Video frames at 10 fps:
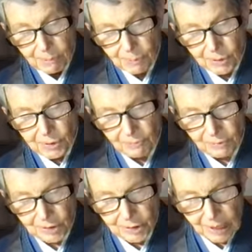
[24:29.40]
Buddhism
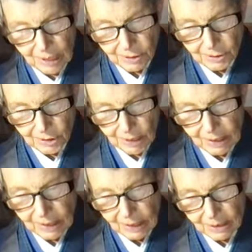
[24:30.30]
first entered
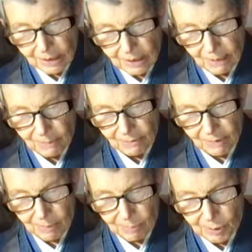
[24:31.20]
China at the time of
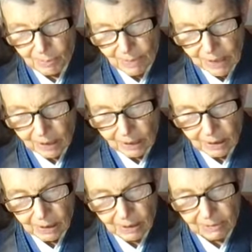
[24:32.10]
Emperor Ming
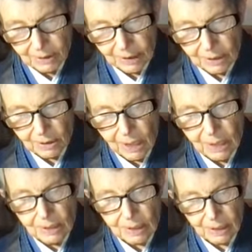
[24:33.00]
of the later
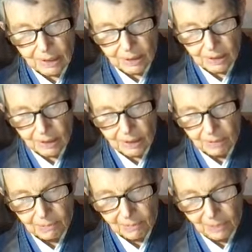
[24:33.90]
Han Dynasty.
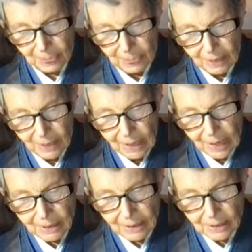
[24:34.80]

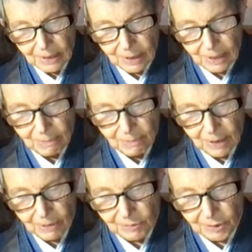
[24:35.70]
At that time,
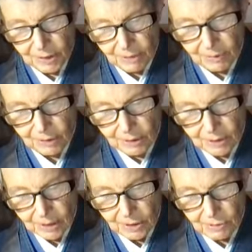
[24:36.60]
and for several
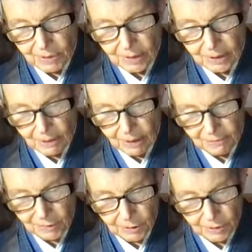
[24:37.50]
centuries
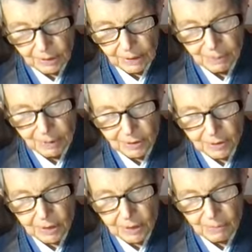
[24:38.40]
thereafter, the
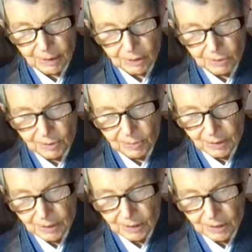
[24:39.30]
appearance of the monks was
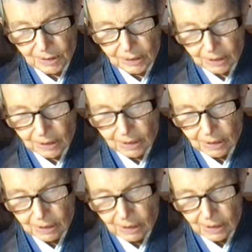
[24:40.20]
much as
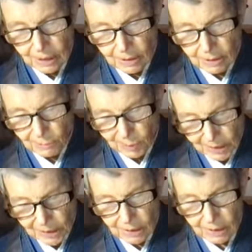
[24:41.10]
it
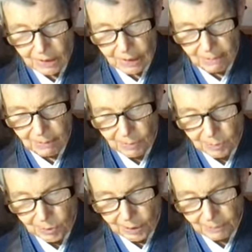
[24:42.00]
was at the time of the
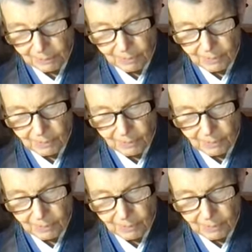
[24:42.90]
Buddha.